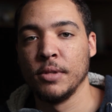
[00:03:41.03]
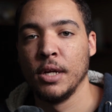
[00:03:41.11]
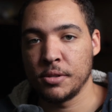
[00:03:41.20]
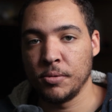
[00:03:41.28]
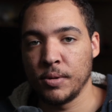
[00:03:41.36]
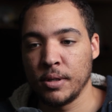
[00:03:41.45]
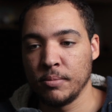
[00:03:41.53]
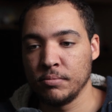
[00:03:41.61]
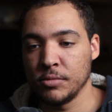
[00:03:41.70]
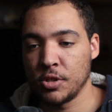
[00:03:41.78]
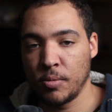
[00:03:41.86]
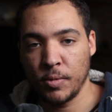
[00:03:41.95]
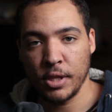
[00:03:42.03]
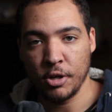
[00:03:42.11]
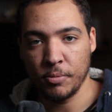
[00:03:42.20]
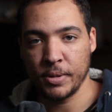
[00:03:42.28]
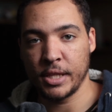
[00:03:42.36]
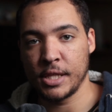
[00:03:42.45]
So I'm really
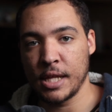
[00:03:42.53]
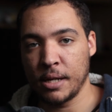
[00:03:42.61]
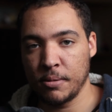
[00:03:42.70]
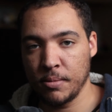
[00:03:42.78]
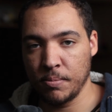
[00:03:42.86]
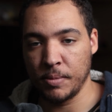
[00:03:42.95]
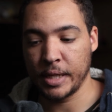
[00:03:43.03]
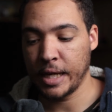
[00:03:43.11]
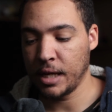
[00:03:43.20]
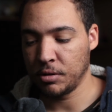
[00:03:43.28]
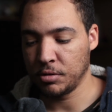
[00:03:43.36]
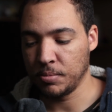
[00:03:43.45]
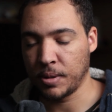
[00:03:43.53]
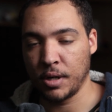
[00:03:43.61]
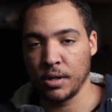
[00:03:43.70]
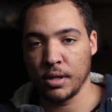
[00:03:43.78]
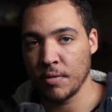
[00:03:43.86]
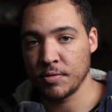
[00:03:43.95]
hoping that that mechanical
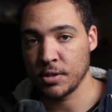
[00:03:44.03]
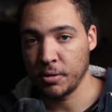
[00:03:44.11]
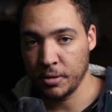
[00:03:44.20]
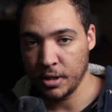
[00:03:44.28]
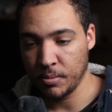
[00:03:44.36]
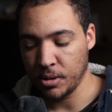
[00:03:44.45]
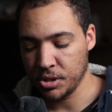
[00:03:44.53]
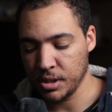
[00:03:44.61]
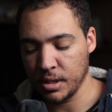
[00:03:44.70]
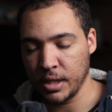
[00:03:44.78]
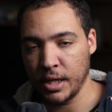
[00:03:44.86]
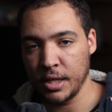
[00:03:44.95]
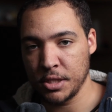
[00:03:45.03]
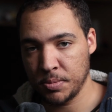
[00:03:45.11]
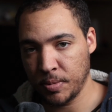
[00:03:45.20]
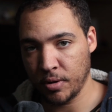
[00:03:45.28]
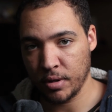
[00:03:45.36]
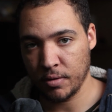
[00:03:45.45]
part of slowly emerging a
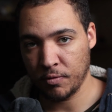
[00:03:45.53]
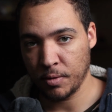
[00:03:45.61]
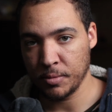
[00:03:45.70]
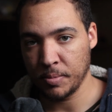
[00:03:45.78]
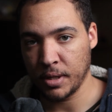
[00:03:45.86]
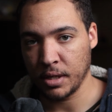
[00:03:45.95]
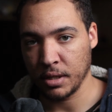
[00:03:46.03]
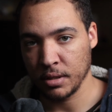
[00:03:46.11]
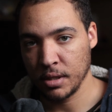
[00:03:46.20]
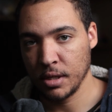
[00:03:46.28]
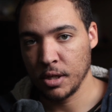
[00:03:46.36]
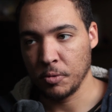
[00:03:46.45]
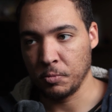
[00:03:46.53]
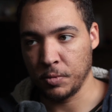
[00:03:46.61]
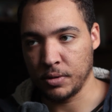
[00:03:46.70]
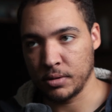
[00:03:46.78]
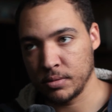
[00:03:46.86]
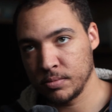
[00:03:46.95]
spirit from the body
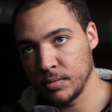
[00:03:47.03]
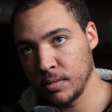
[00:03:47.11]
will